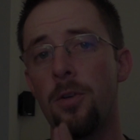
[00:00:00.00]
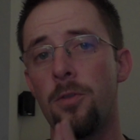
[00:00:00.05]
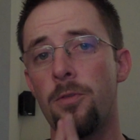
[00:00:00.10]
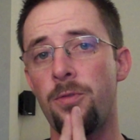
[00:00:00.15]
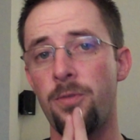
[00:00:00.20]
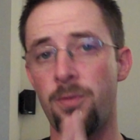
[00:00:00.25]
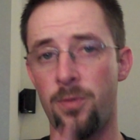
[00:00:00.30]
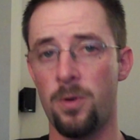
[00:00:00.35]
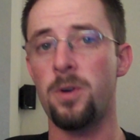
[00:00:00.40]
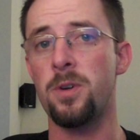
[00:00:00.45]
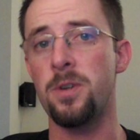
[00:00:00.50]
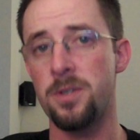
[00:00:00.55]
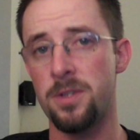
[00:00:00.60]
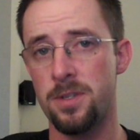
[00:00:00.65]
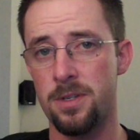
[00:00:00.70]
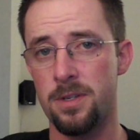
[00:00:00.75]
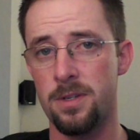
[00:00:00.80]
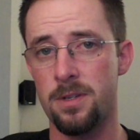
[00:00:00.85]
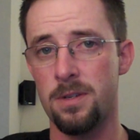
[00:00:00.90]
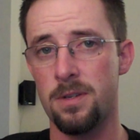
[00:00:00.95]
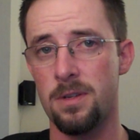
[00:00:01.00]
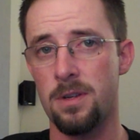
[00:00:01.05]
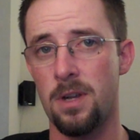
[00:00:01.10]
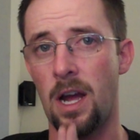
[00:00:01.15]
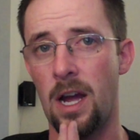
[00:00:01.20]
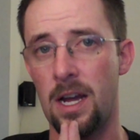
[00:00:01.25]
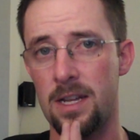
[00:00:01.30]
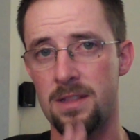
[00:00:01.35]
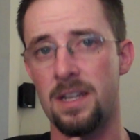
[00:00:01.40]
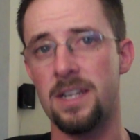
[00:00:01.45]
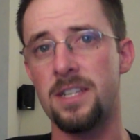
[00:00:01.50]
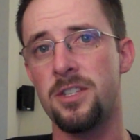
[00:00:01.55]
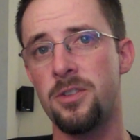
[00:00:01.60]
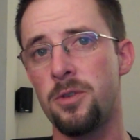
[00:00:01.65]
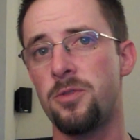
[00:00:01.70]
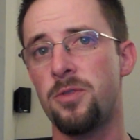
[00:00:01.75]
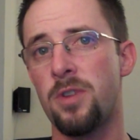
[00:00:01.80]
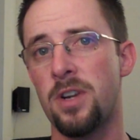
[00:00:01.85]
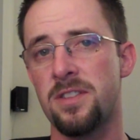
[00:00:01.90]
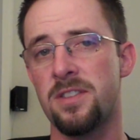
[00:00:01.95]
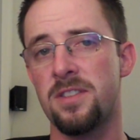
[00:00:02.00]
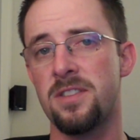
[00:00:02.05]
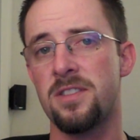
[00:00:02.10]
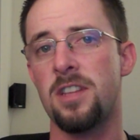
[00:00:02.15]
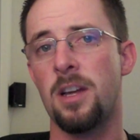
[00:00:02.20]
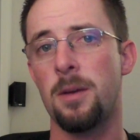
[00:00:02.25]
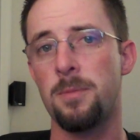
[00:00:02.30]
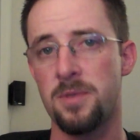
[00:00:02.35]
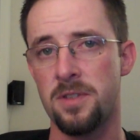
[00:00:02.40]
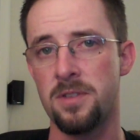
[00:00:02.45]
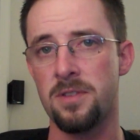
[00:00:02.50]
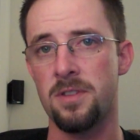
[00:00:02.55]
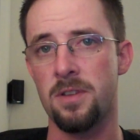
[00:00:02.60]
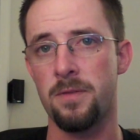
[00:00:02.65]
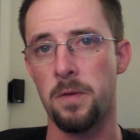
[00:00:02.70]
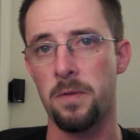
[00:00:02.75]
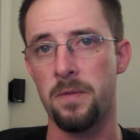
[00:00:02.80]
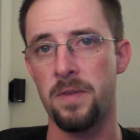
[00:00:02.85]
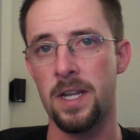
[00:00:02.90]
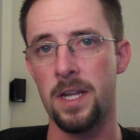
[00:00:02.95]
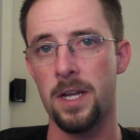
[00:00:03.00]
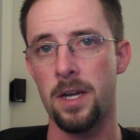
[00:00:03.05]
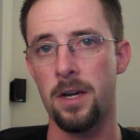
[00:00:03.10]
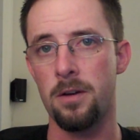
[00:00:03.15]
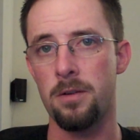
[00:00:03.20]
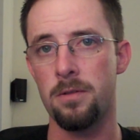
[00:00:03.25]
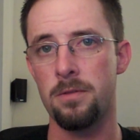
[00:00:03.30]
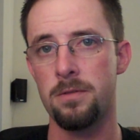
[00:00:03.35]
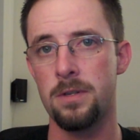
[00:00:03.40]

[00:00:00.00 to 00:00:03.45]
First, I'd like to address the substance of your video